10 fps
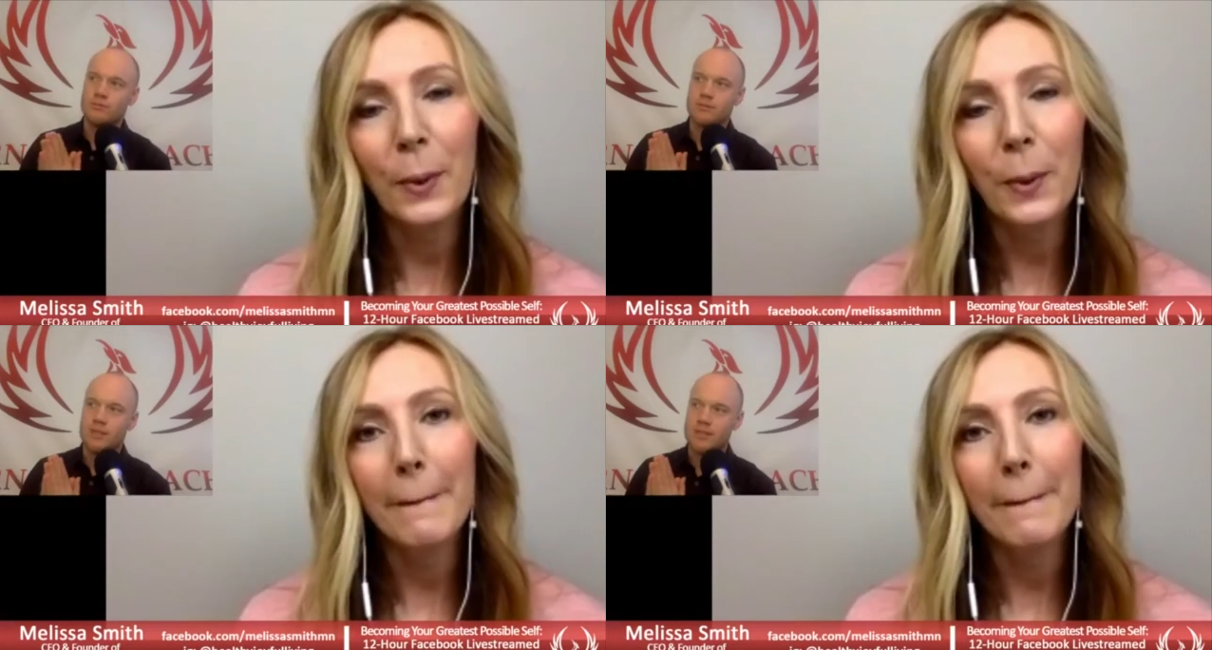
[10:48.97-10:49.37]

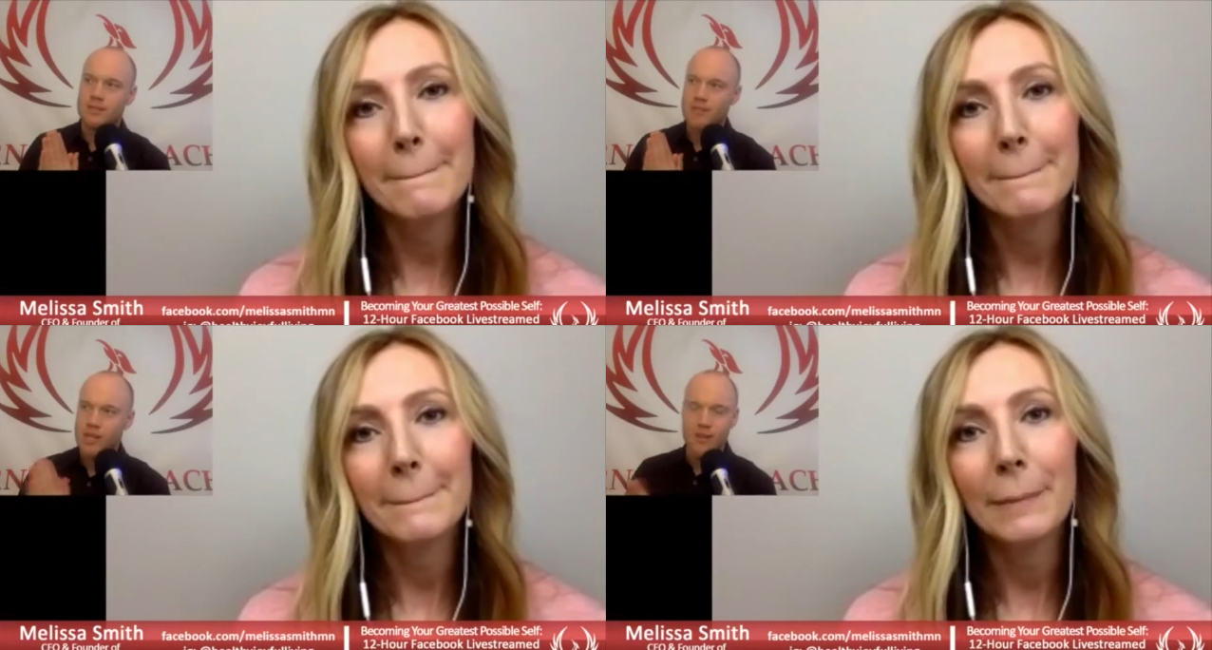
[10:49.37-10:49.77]

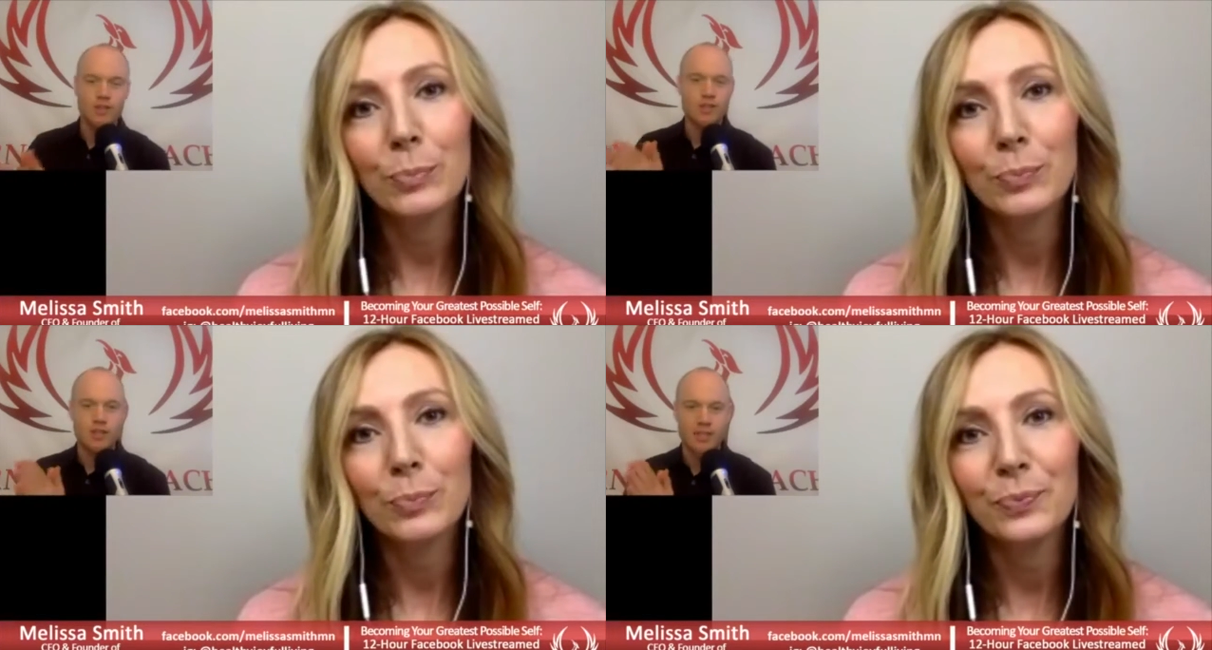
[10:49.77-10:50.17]
Speaker 1: these
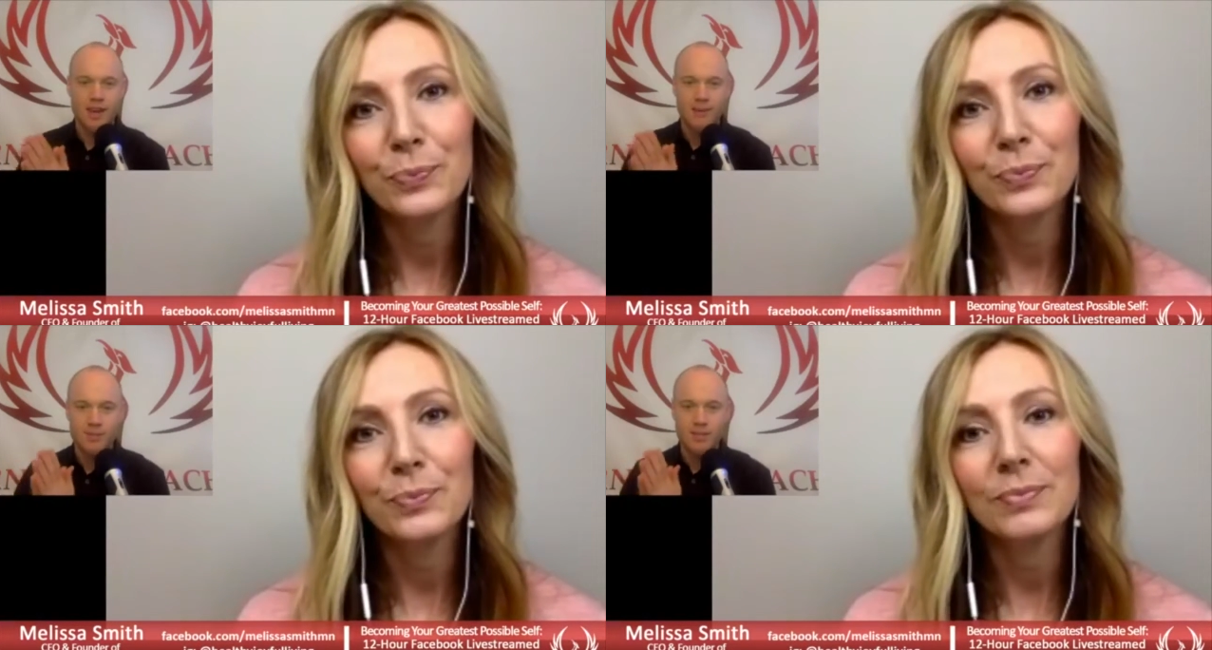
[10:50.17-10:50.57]
challenging
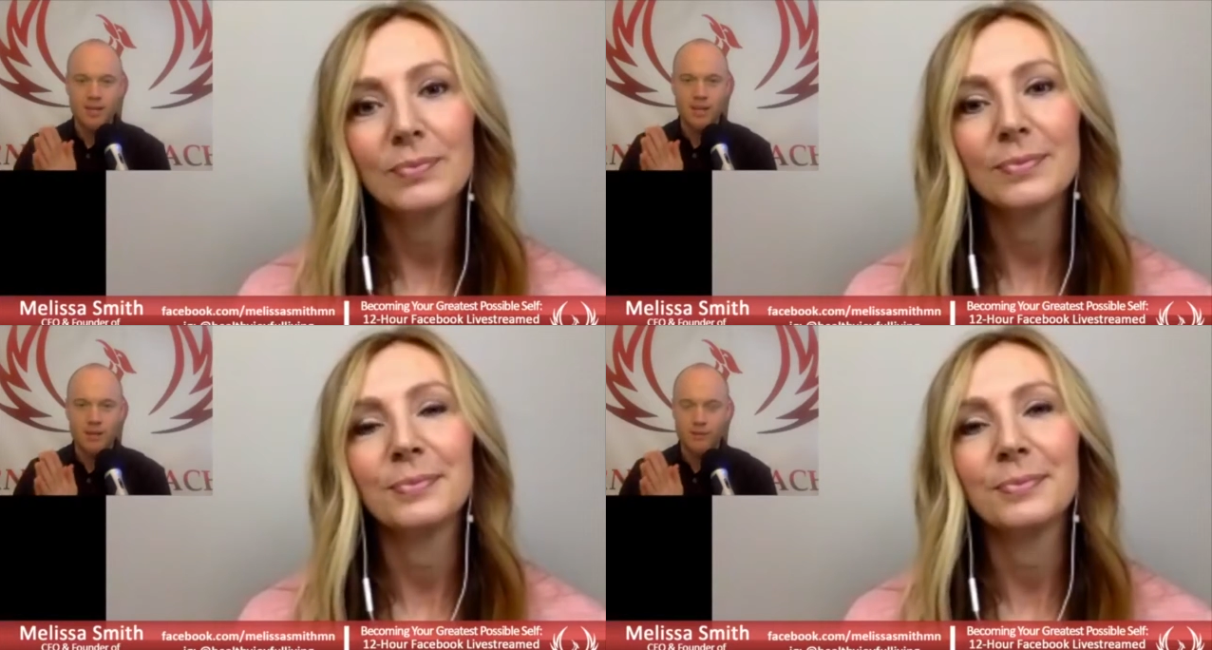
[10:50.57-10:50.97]
times
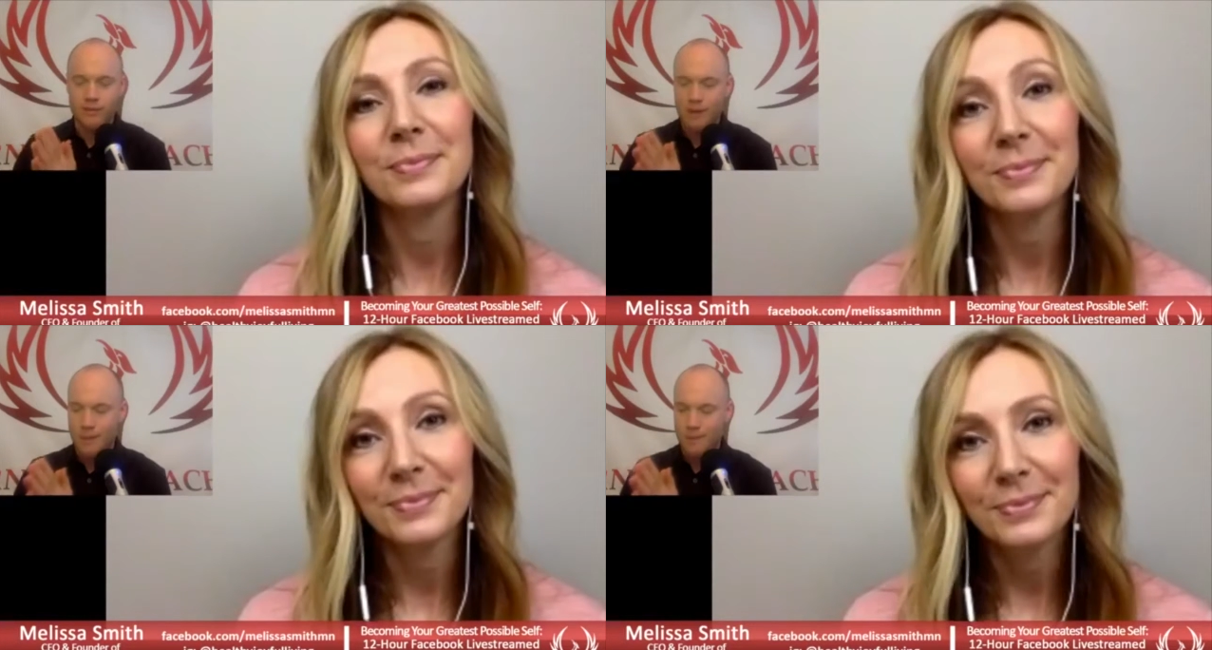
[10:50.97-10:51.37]
of
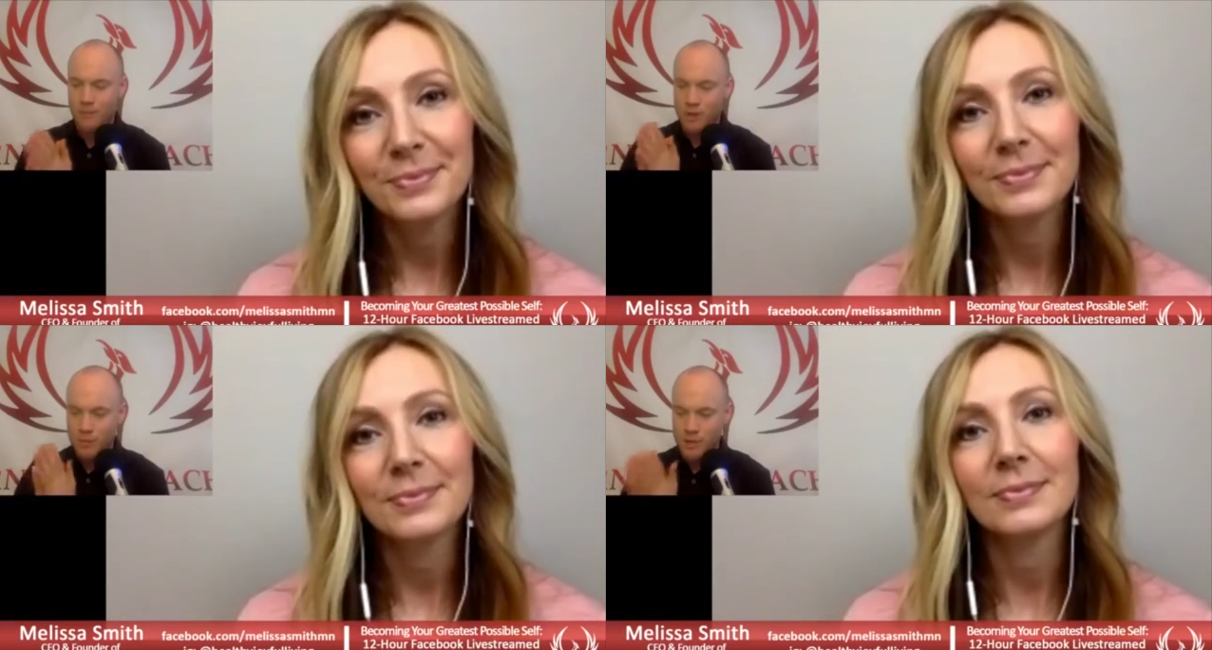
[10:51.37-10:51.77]
um,
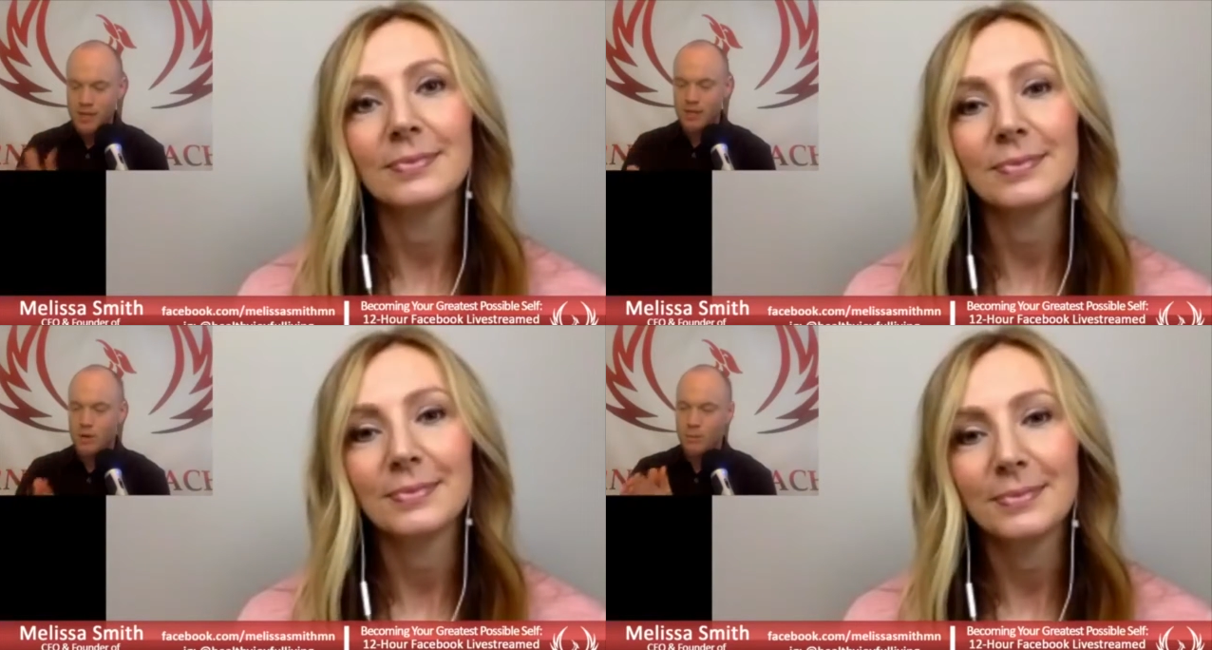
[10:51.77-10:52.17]
you know
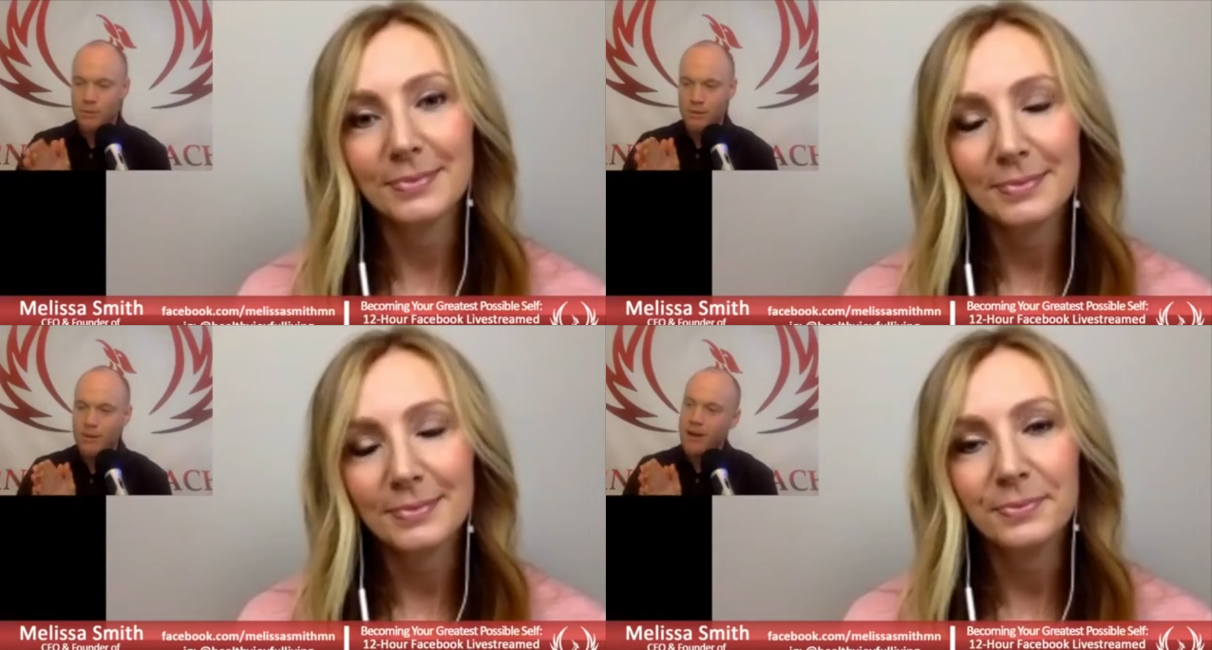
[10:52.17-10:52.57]
being in
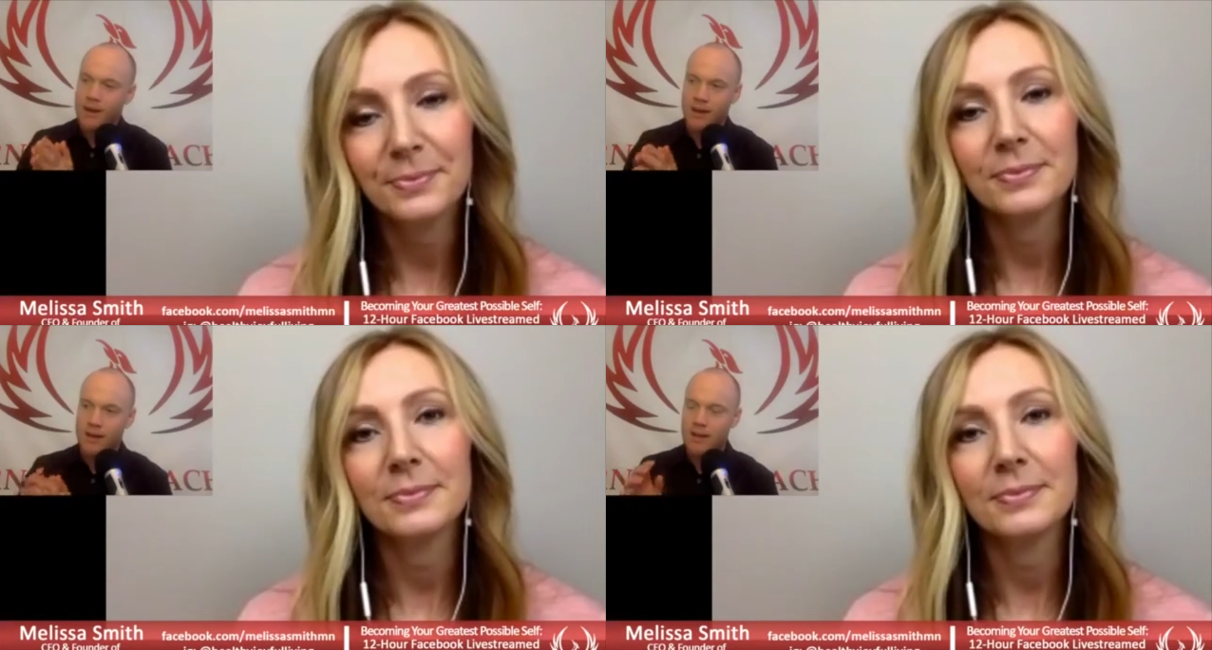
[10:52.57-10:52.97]
corporate
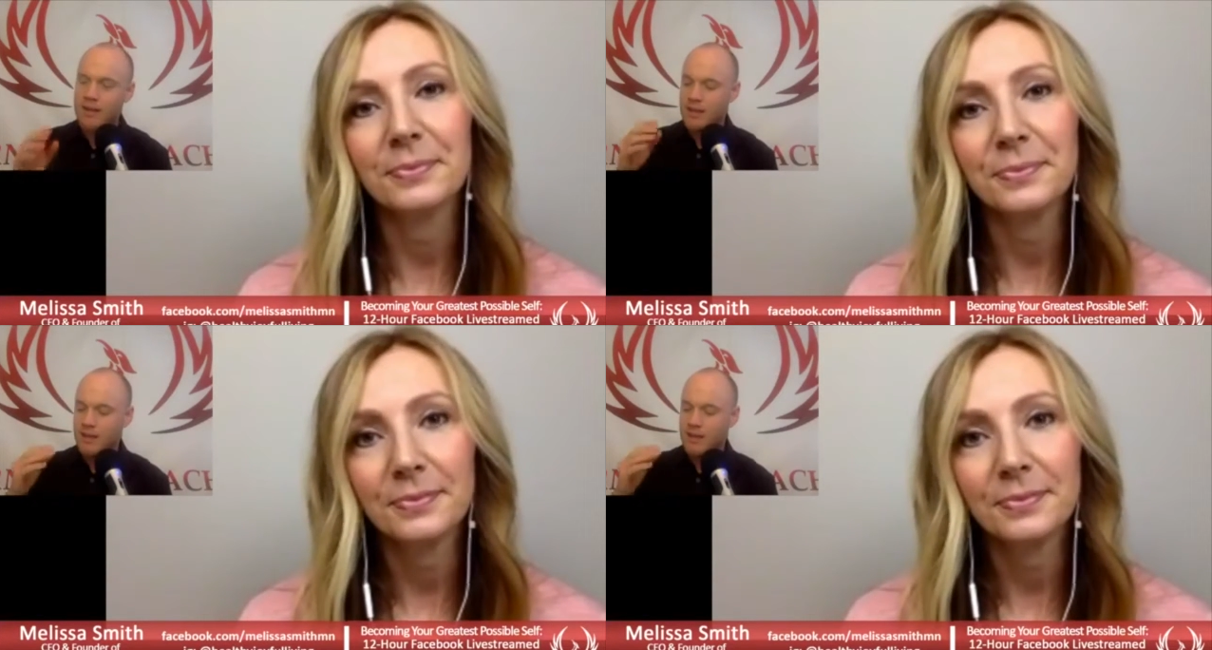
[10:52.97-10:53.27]
America